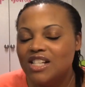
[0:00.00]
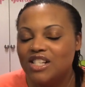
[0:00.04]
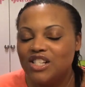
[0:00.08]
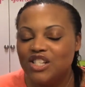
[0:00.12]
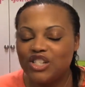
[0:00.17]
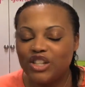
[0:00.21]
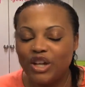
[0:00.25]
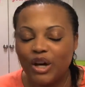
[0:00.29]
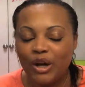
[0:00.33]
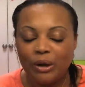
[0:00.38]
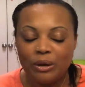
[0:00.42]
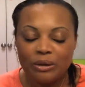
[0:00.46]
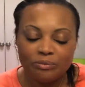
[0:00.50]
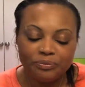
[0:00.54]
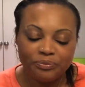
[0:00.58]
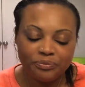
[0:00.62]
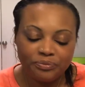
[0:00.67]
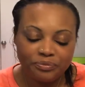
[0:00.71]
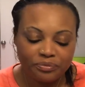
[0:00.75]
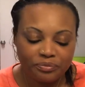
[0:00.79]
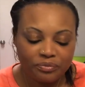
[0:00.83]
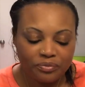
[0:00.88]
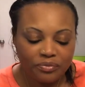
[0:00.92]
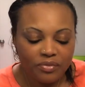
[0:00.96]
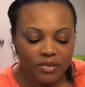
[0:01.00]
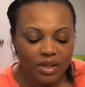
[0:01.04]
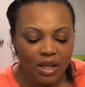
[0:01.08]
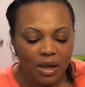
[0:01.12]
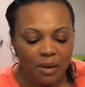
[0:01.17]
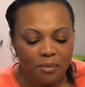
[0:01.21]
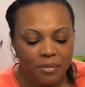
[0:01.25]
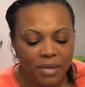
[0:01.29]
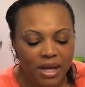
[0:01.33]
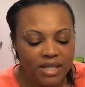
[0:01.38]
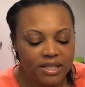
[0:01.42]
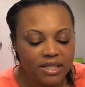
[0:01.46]
So
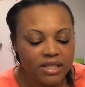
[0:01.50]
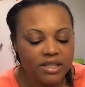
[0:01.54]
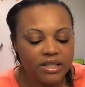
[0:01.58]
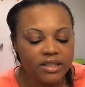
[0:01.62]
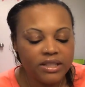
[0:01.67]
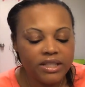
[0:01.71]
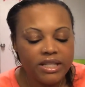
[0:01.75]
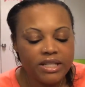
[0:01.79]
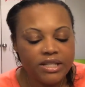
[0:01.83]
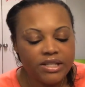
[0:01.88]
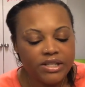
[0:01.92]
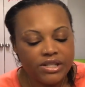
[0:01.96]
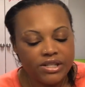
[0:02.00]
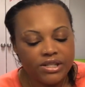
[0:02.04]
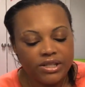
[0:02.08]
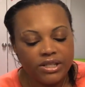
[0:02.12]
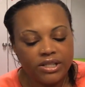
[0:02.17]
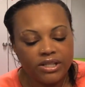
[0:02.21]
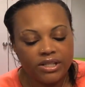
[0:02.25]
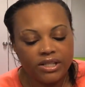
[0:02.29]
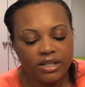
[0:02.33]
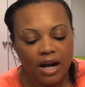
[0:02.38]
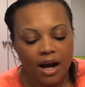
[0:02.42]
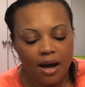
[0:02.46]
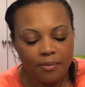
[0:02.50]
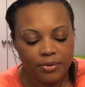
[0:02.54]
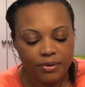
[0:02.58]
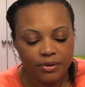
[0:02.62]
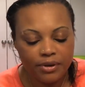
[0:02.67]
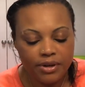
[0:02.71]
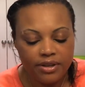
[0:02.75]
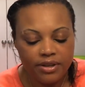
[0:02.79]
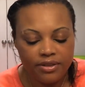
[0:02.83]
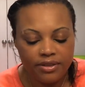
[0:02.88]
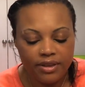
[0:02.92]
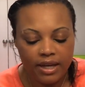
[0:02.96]
basically, just these top
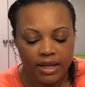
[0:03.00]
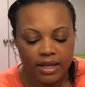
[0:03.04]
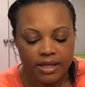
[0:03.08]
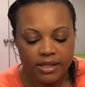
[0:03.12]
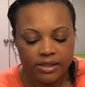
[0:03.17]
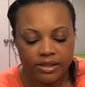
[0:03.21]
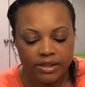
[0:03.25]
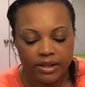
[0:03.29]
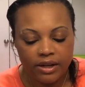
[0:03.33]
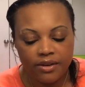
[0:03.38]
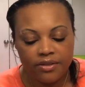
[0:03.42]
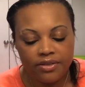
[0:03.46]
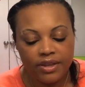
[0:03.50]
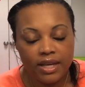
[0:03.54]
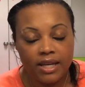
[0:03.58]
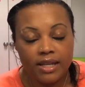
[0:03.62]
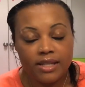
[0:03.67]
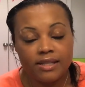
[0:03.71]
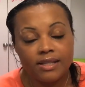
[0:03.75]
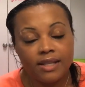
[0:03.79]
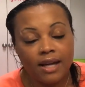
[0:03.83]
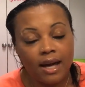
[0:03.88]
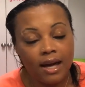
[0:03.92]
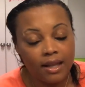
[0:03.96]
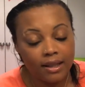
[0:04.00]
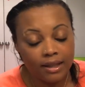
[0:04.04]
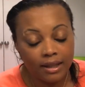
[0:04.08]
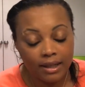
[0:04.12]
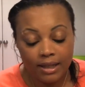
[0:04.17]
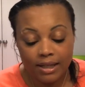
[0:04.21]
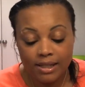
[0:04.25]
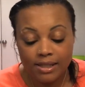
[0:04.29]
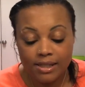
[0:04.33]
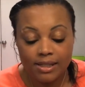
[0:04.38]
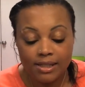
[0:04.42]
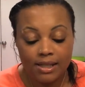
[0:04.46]
3 things are things that,
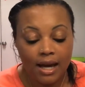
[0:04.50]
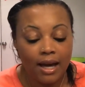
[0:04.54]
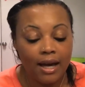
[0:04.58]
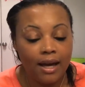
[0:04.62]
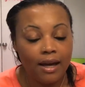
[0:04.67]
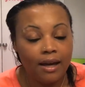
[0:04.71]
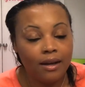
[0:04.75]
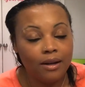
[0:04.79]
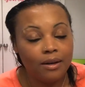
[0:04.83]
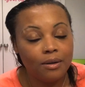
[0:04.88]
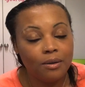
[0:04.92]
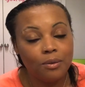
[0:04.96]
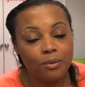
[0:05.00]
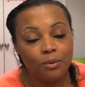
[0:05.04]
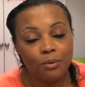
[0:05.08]
like I said,